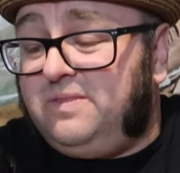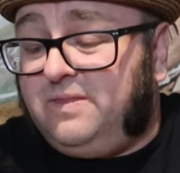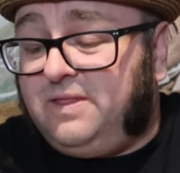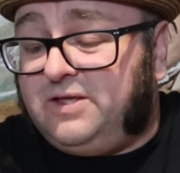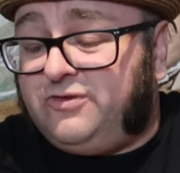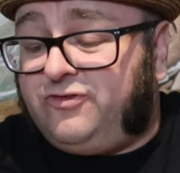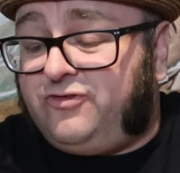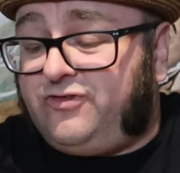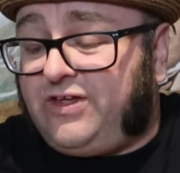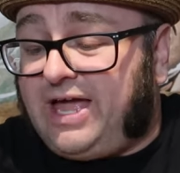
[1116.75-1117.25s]

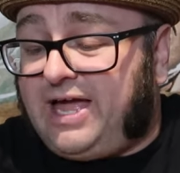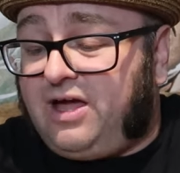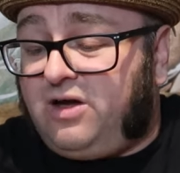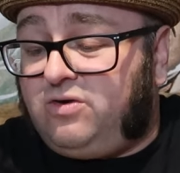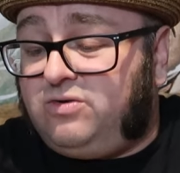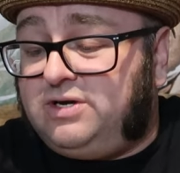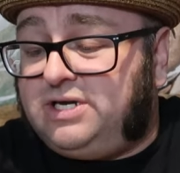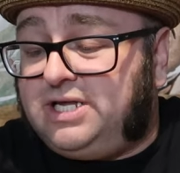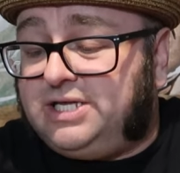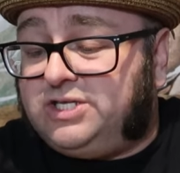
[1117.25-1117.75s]
the
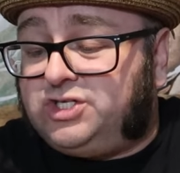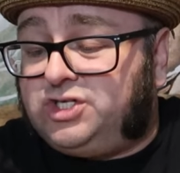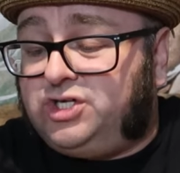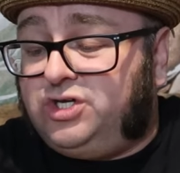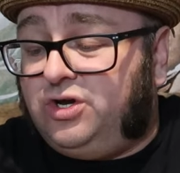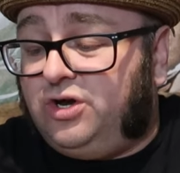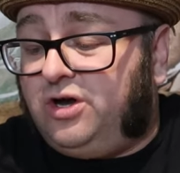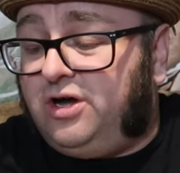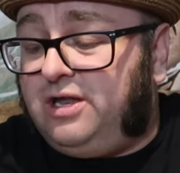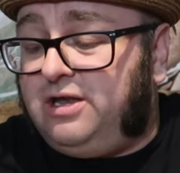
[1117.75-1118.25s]
sound is
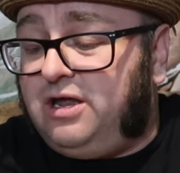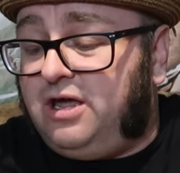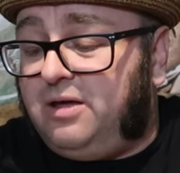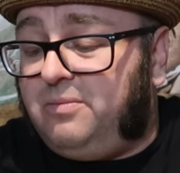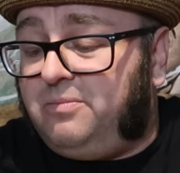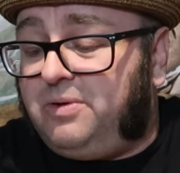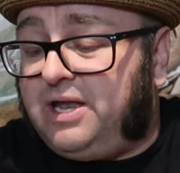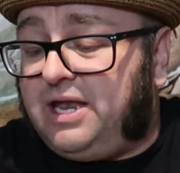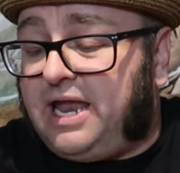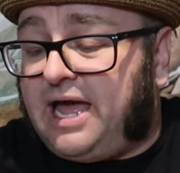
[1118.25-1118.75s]

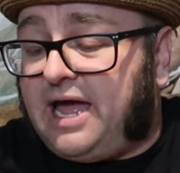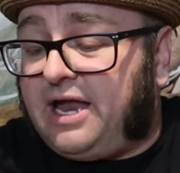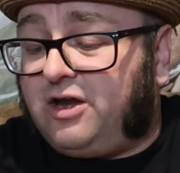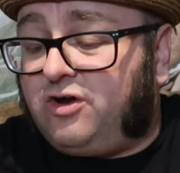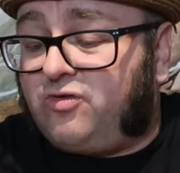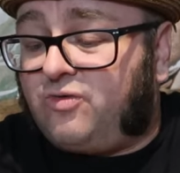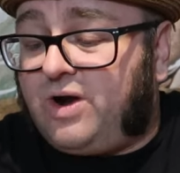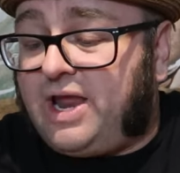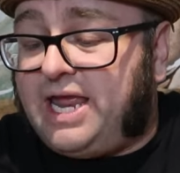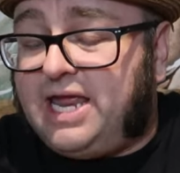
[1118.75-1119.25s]
good but not
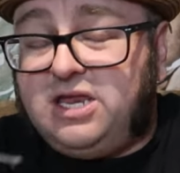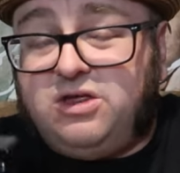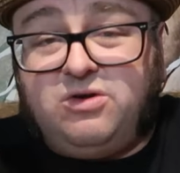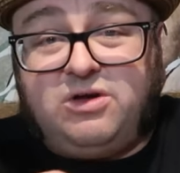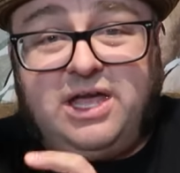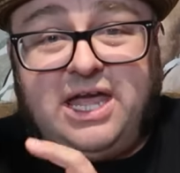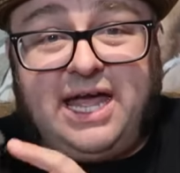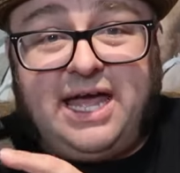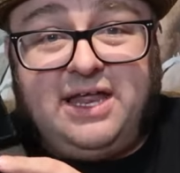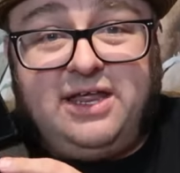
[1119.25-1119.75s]
great. You
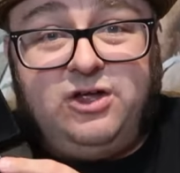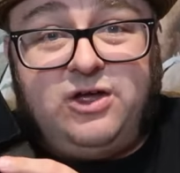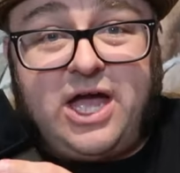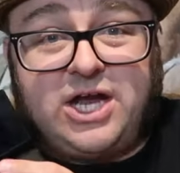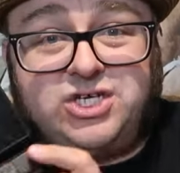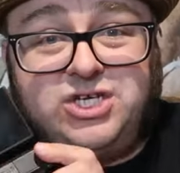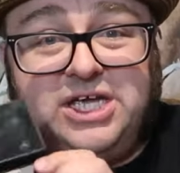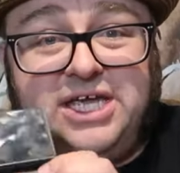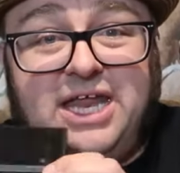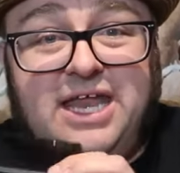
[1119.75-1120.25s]
can't, you
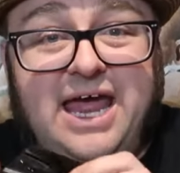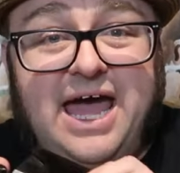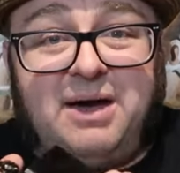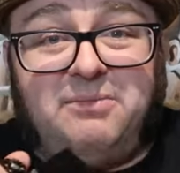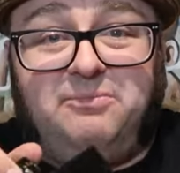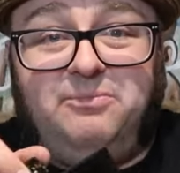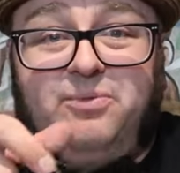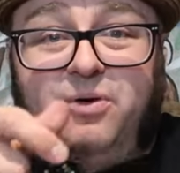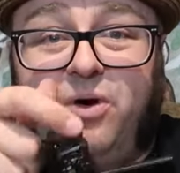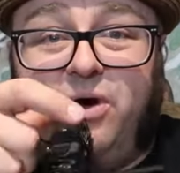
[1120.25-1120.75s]
actually
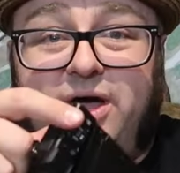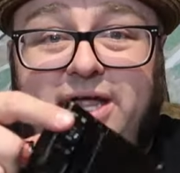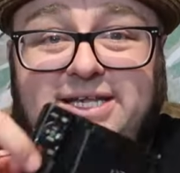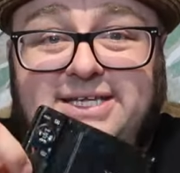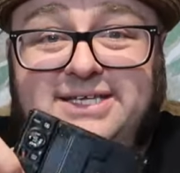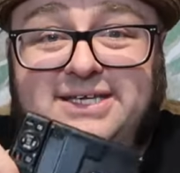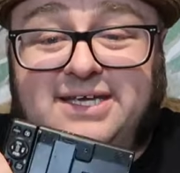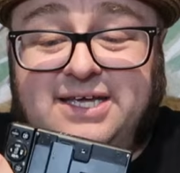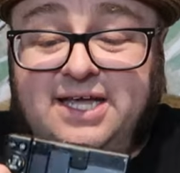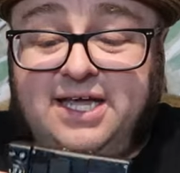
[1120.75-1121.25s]
cannot
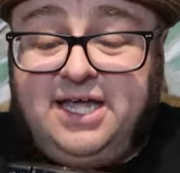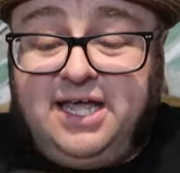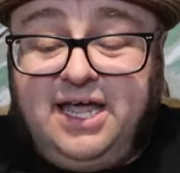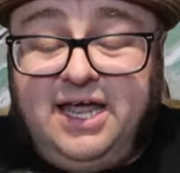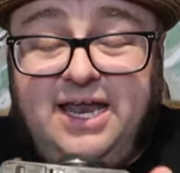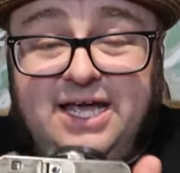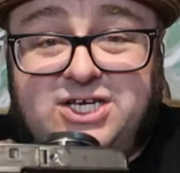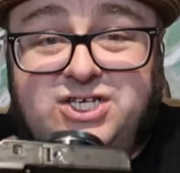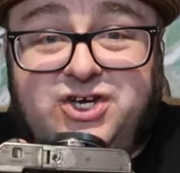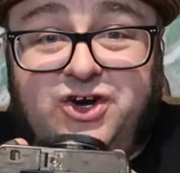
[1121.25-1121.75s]
put
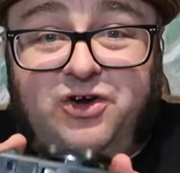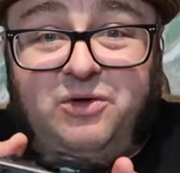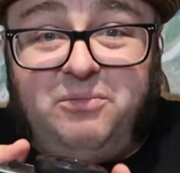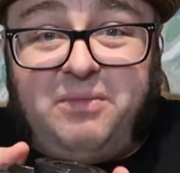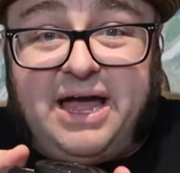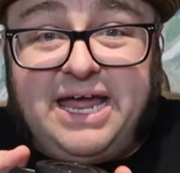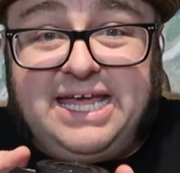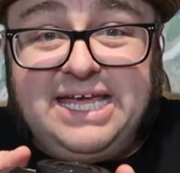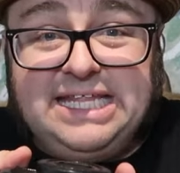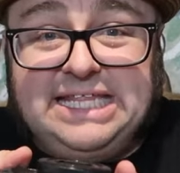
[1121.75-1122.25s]
an external
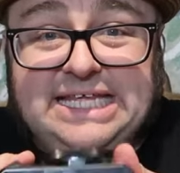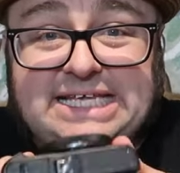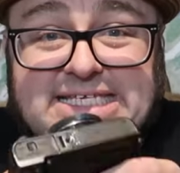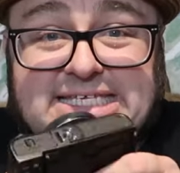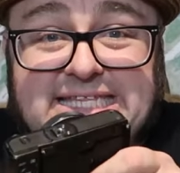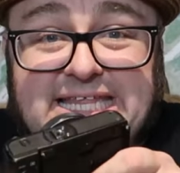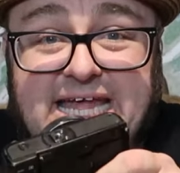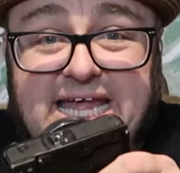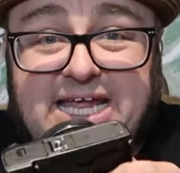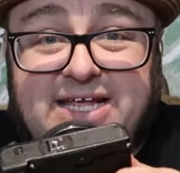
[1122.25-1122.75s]
mic in
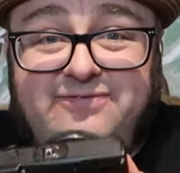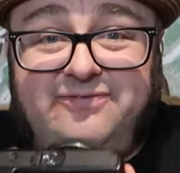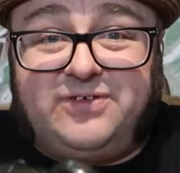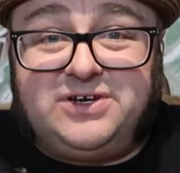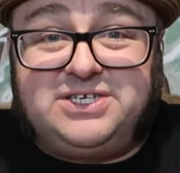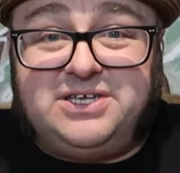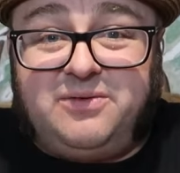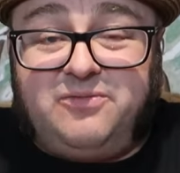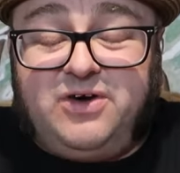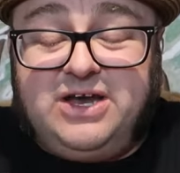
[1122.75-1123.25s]
this thing for
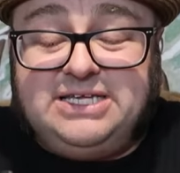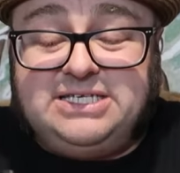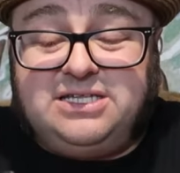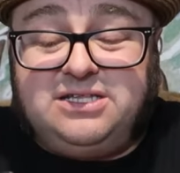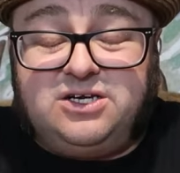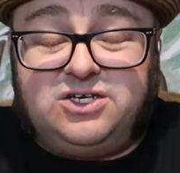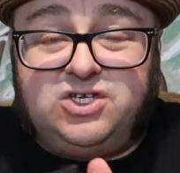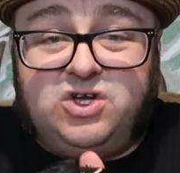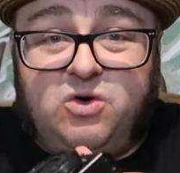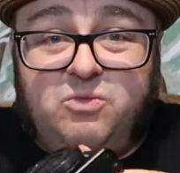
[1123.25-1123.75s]
some
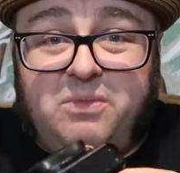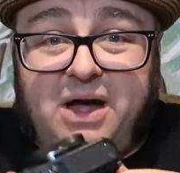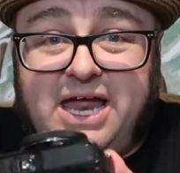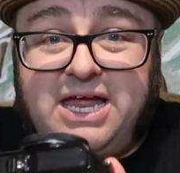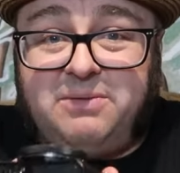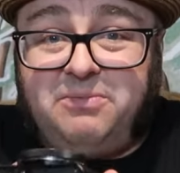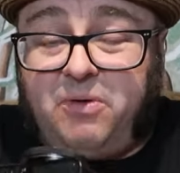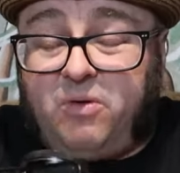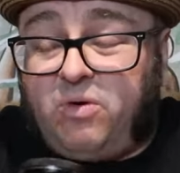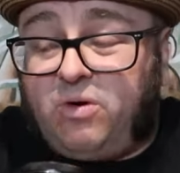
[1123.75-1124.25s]
reason. There's no
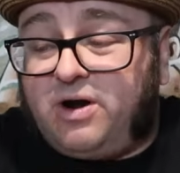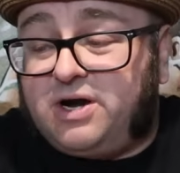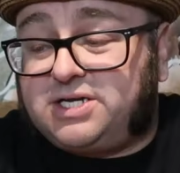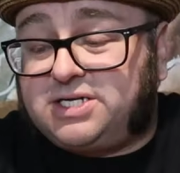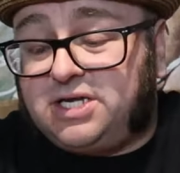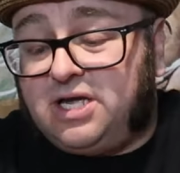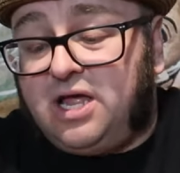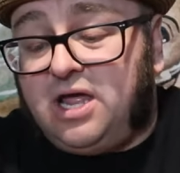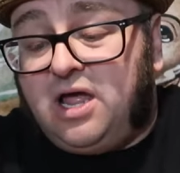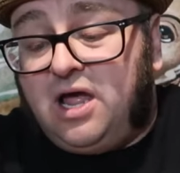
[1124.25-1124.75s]
mic
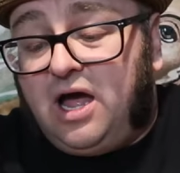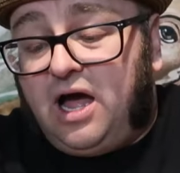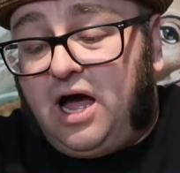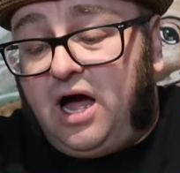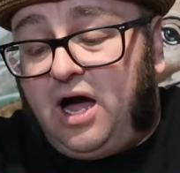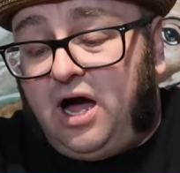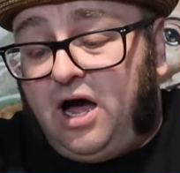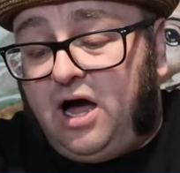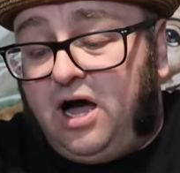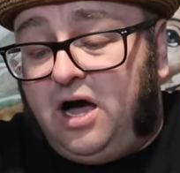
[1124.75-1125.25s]
port.
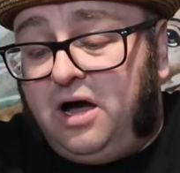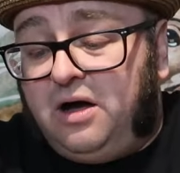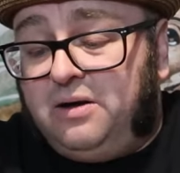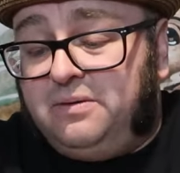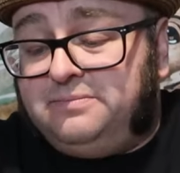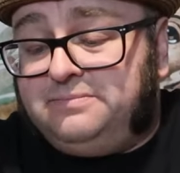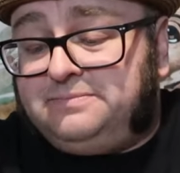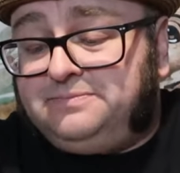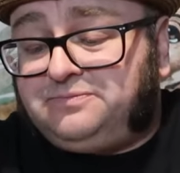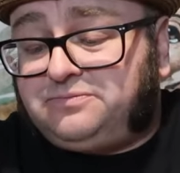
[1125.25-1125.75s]

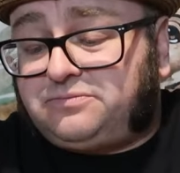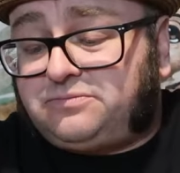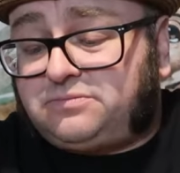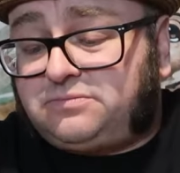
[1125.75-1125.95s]
Um,